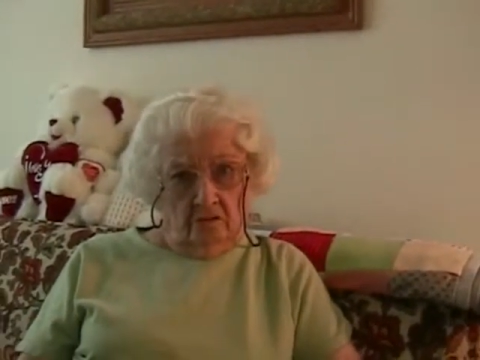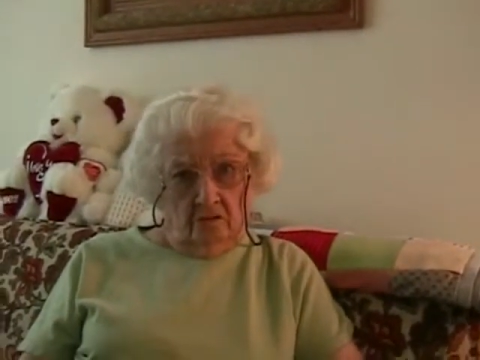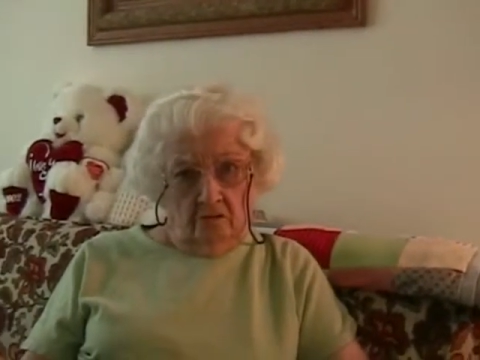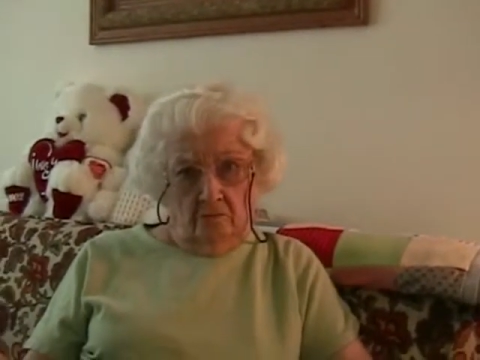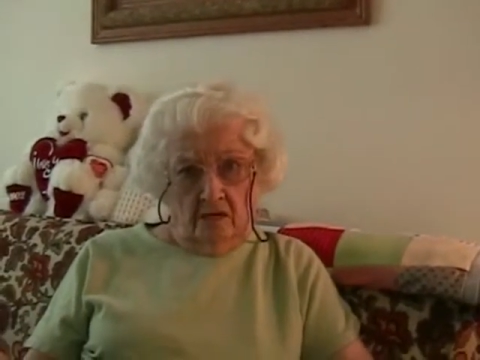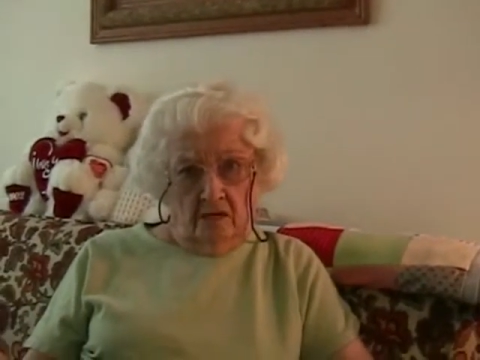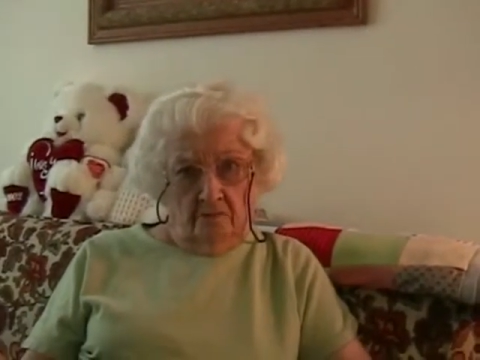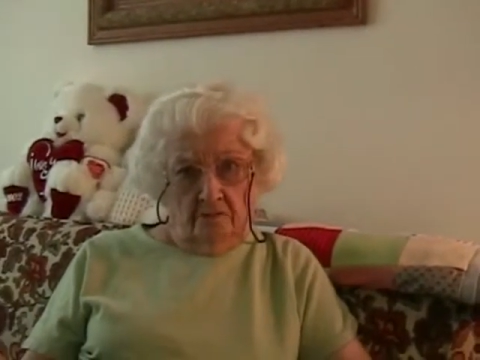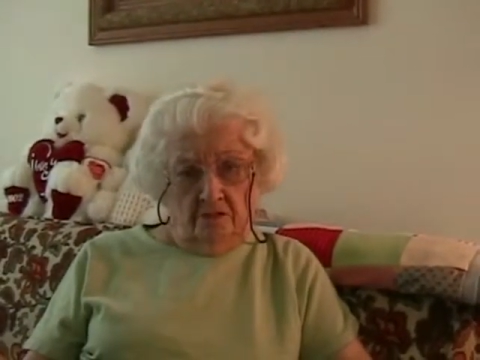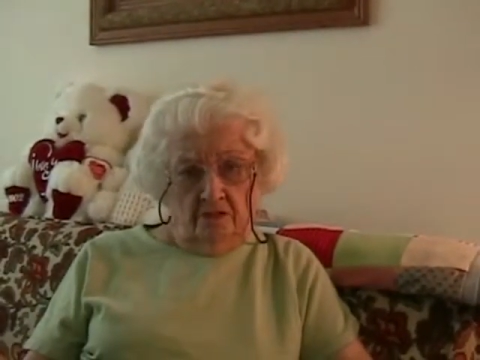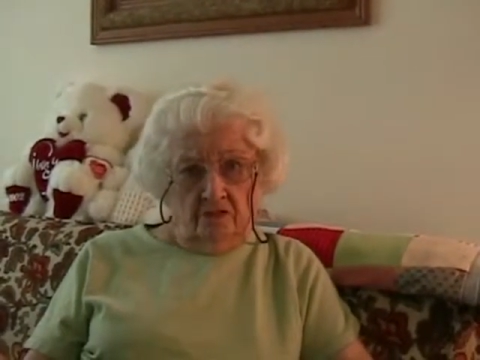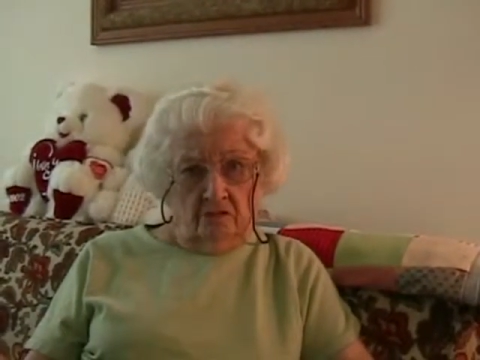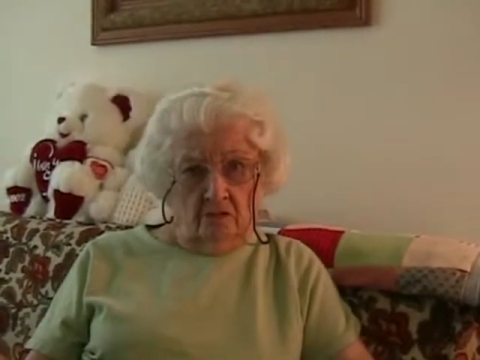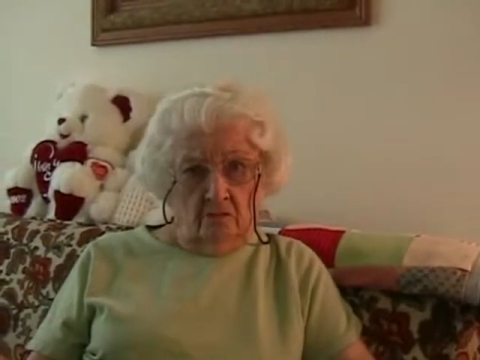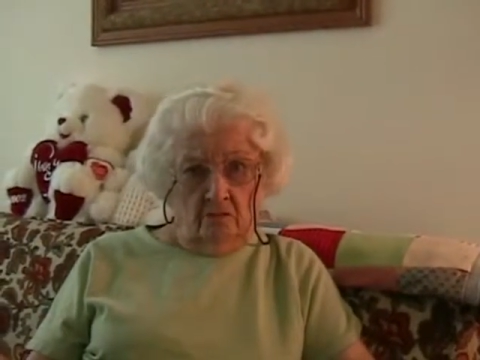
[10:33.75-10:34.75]
the
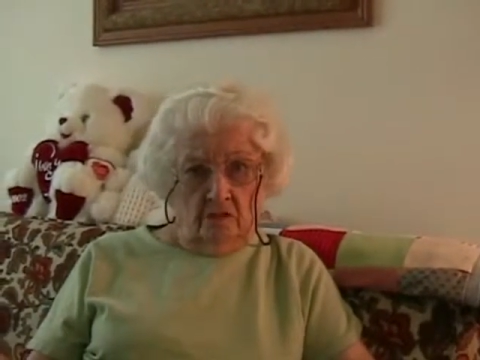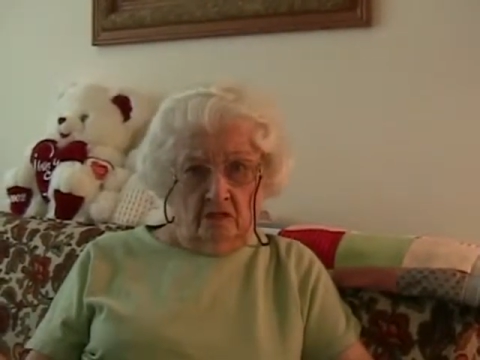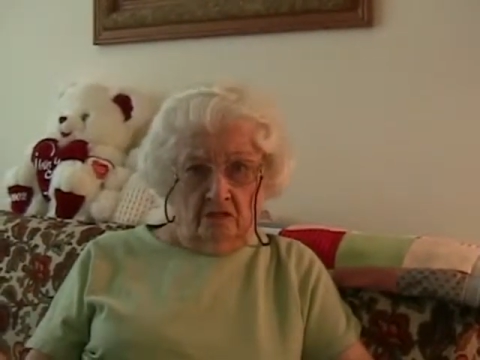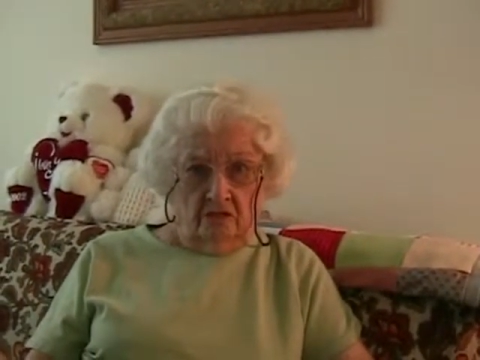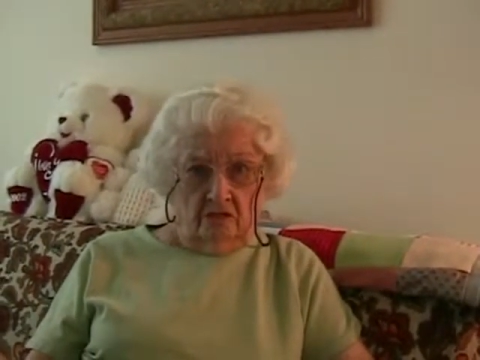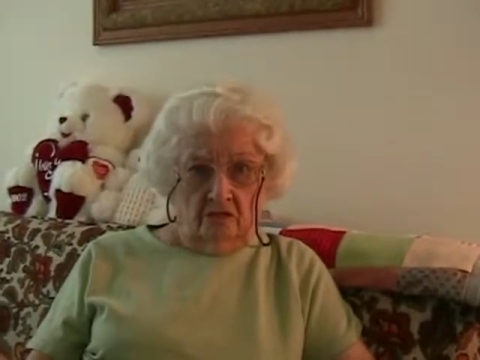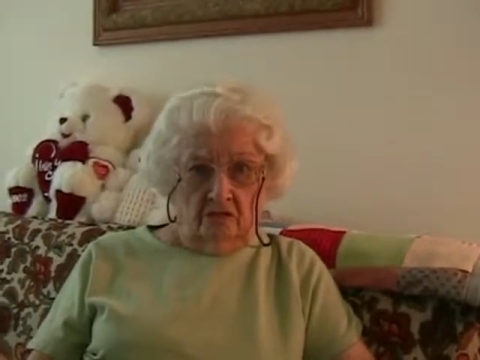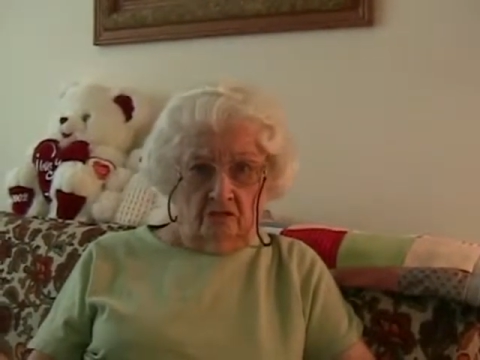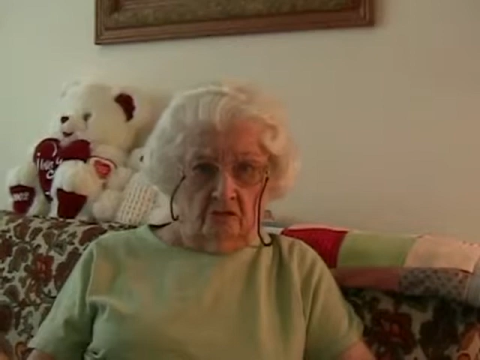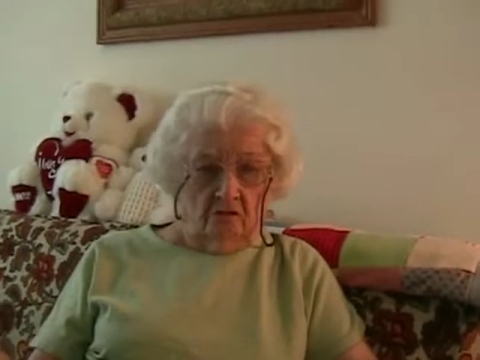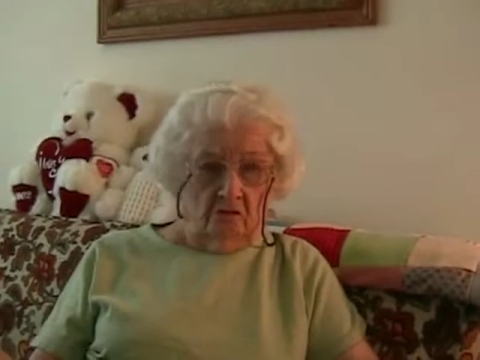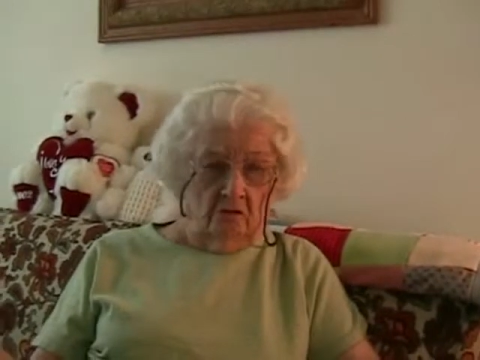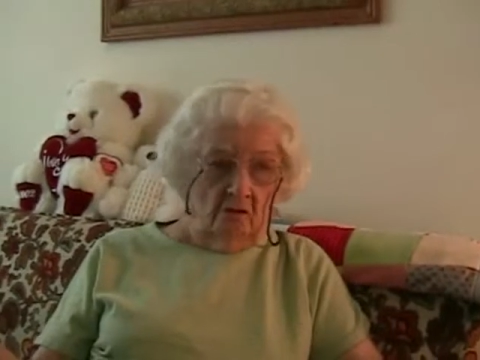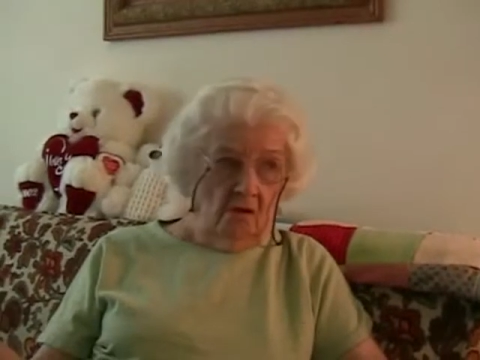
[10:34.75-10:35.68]
Baptists and the Methodists. And